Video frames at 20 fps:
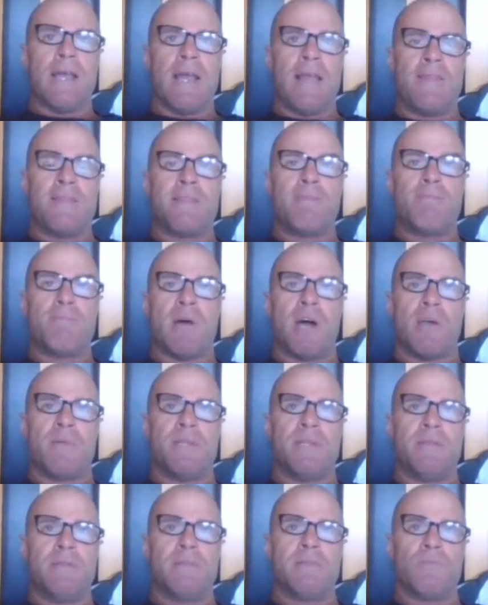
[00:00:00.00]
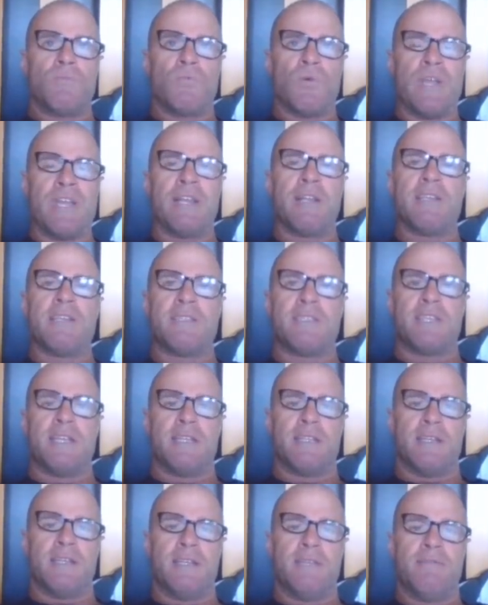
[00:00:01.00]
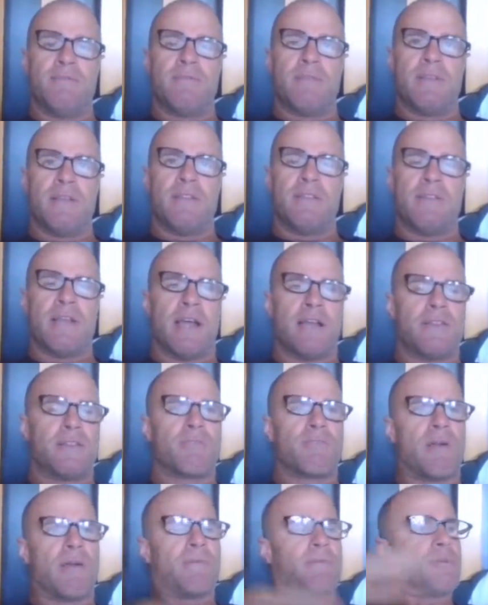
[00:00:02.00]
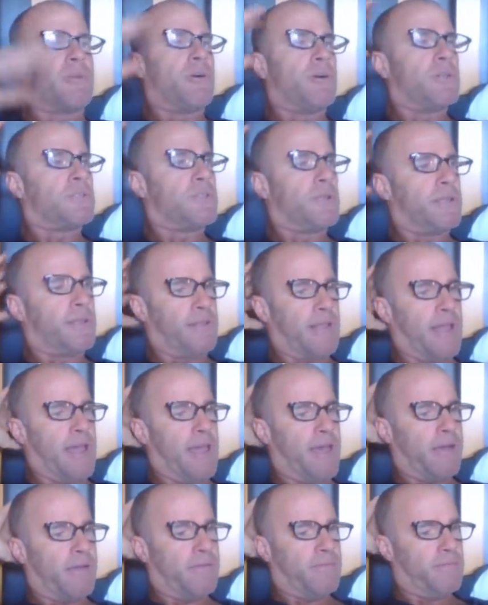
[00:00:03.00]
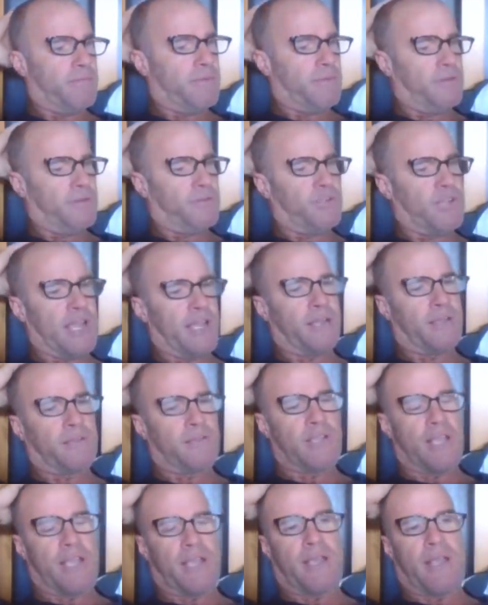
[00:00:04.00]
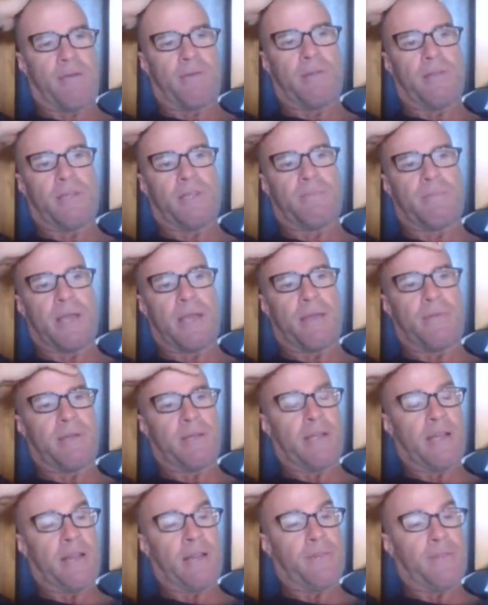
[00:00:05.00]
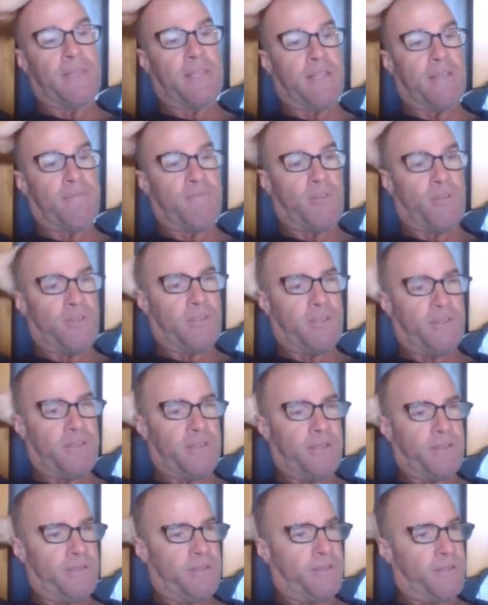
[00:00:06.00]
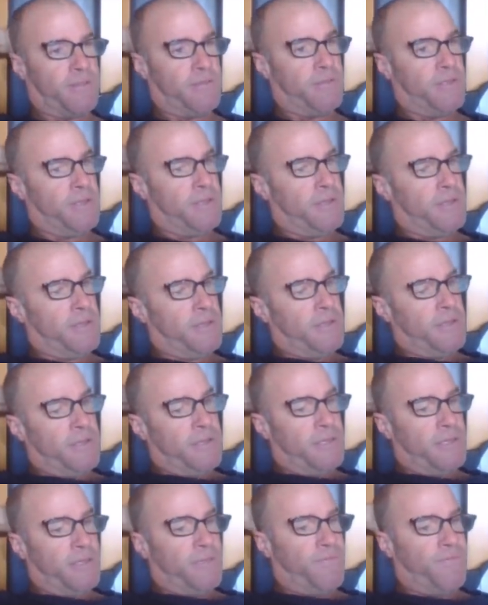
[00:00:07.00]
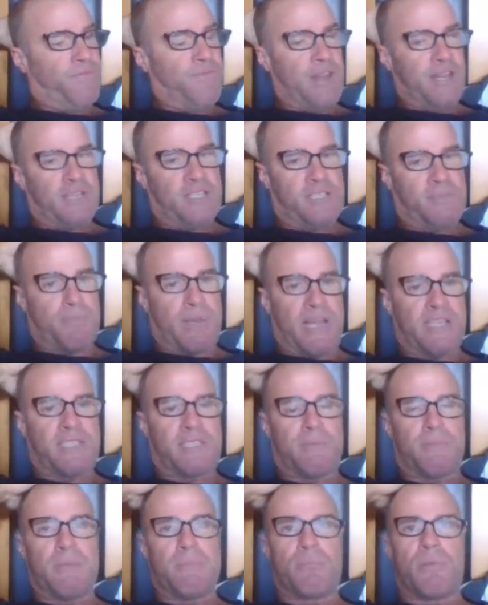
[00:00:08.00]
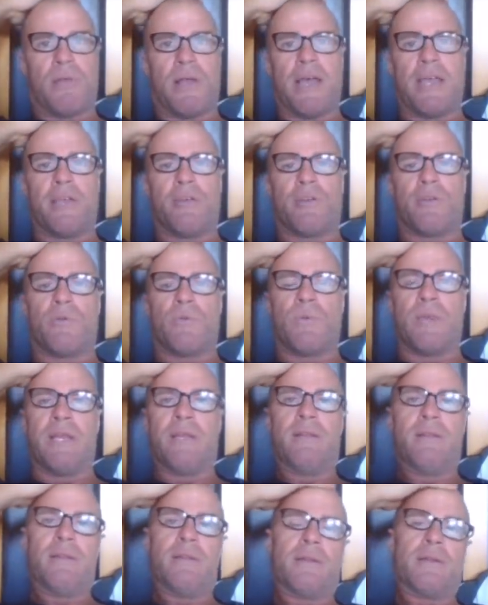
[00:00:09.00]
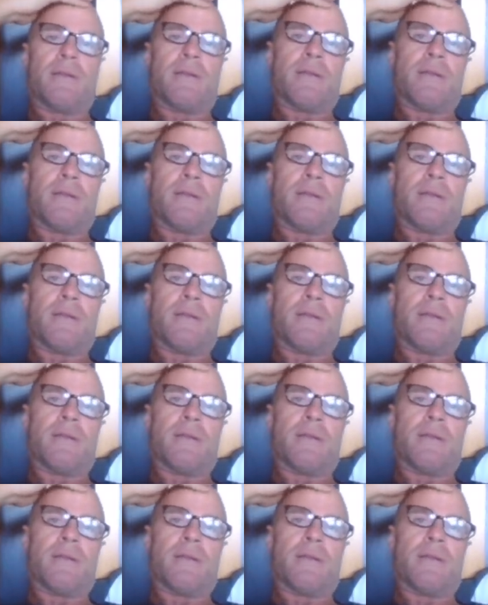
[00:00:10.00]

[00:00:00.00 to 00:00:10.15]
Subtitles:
at the moment, realistically, and don't throw up guys like Dow and Jack Carroll at the moment. I don't think they've got the fitness base to be playing on a wing.